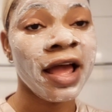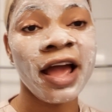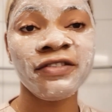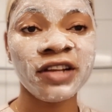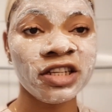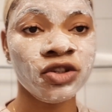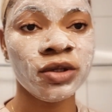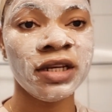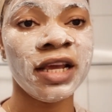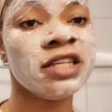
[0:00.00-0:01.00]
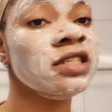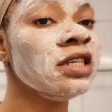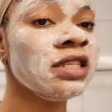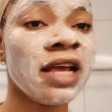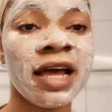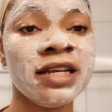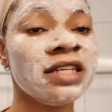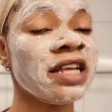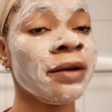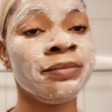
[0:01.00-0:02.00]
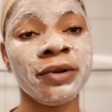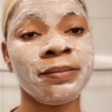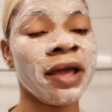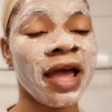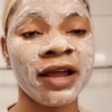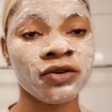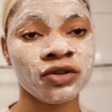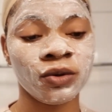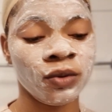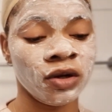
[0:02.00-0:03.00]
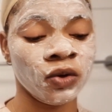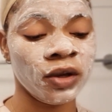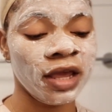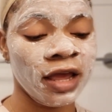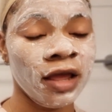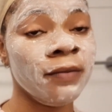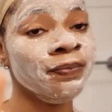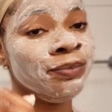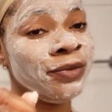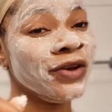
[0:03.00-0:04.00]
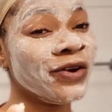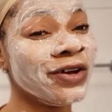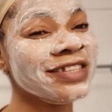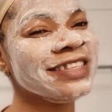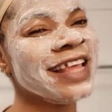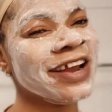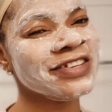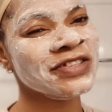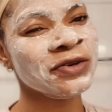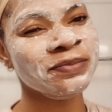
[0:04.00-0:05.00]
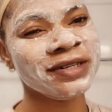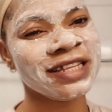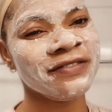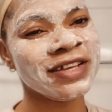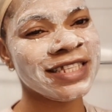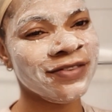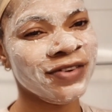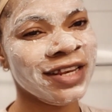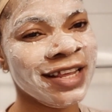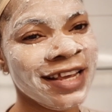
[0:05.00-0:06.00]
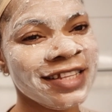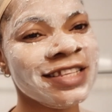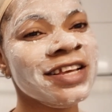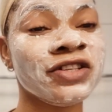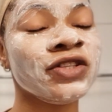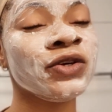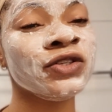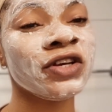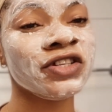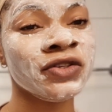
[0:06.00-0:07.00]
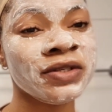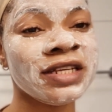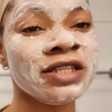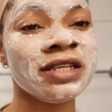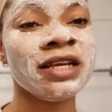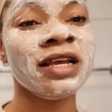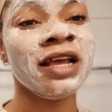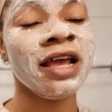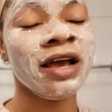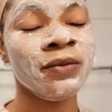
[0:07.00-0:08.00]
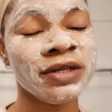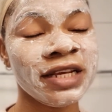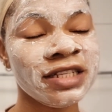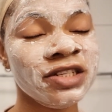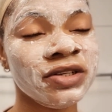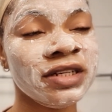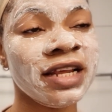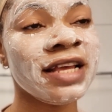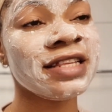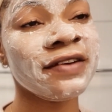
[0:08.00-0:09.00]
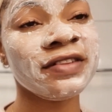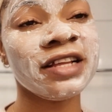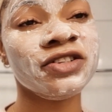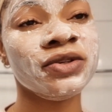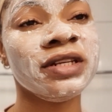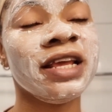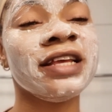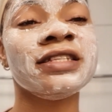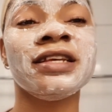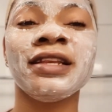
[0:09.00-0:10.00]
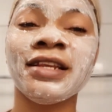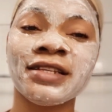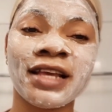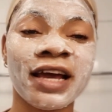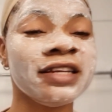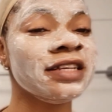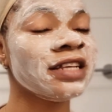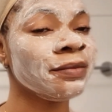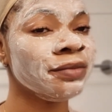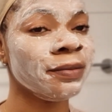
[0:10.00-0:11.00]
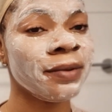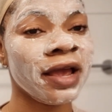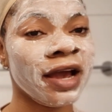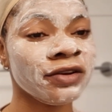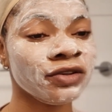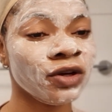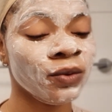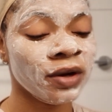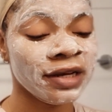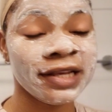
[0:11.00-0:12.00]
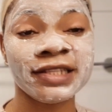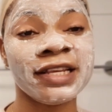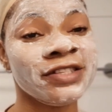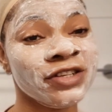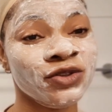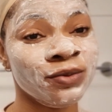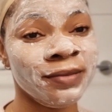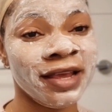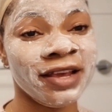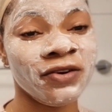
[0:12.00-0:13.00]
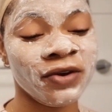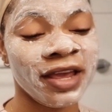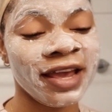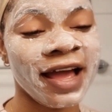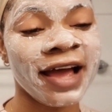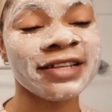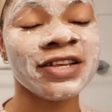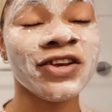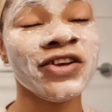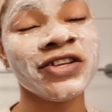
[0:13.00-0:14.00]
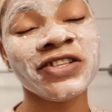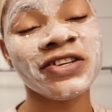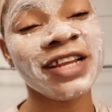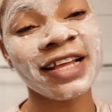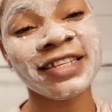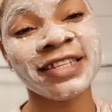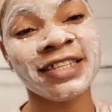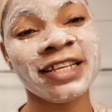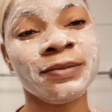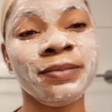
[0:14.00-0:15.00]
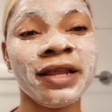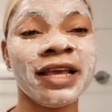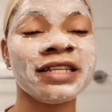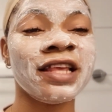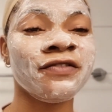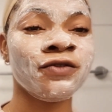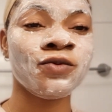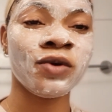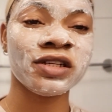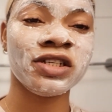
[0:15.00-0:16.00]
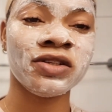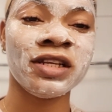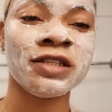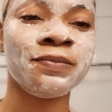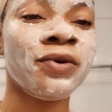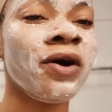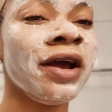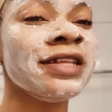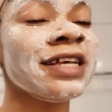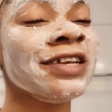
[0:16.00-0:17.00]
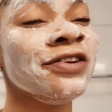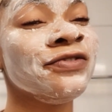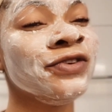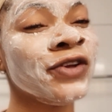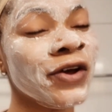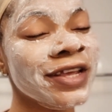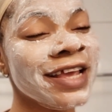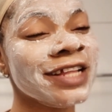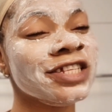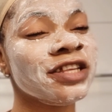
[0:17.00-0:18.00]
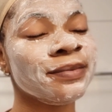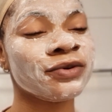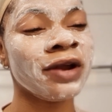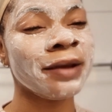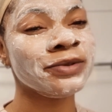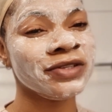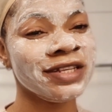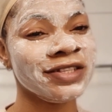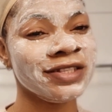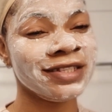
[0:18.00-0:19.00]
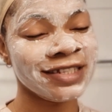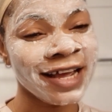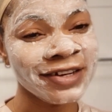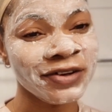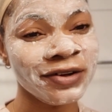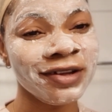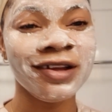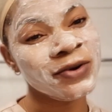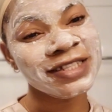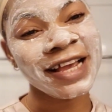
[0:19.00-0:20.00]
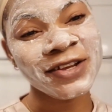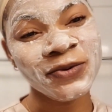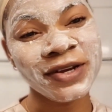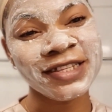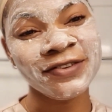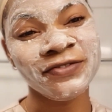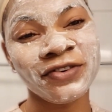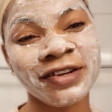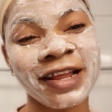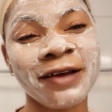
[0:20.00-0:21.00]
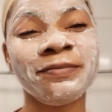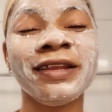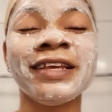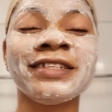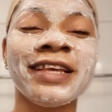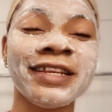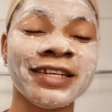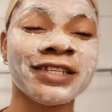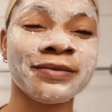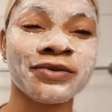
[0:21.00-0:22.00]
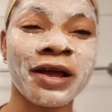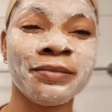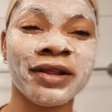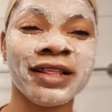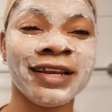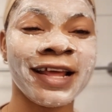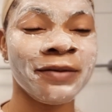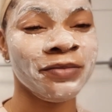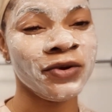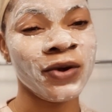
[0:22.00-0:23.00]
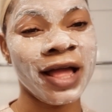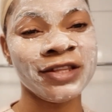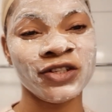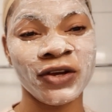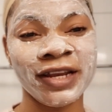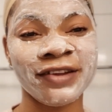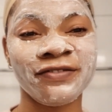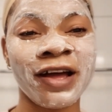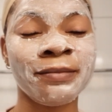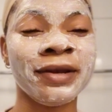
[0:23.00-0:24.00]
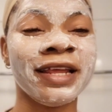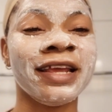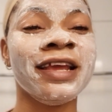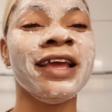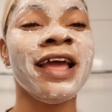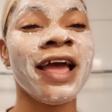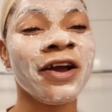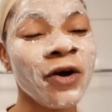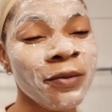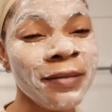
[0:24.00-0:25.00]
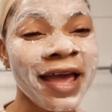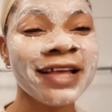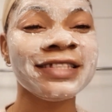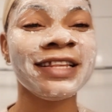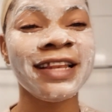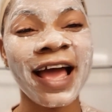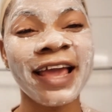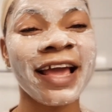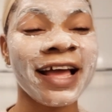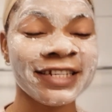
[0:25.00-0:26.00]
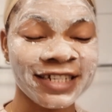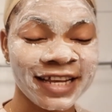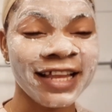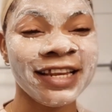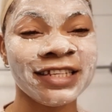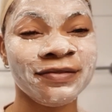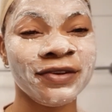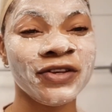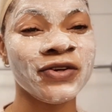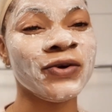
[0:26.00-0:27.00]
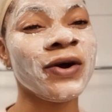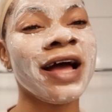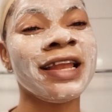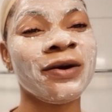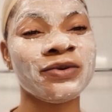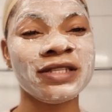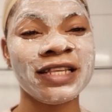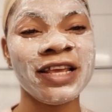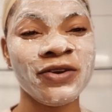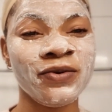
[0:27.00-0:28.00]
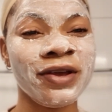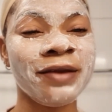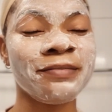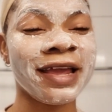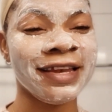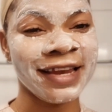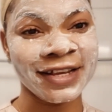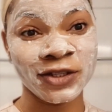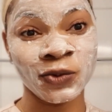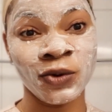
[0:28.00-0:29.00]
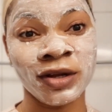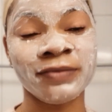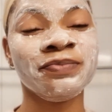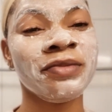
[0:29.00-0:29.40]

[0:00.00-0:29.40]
After 3 days, discard it and prepare another one, okay? Because there is no preservative in it. So just use it within 3 days. After 3 days, discard it and prepare another one. It's easy to make, okay guys? So that is it. Please, if you watched to this point and you've not yet subscribed to this channel, what are you waiting for now? Please hit the subscribe button down below and join the family. Comment, like, and share this video, and I will see you in my next one.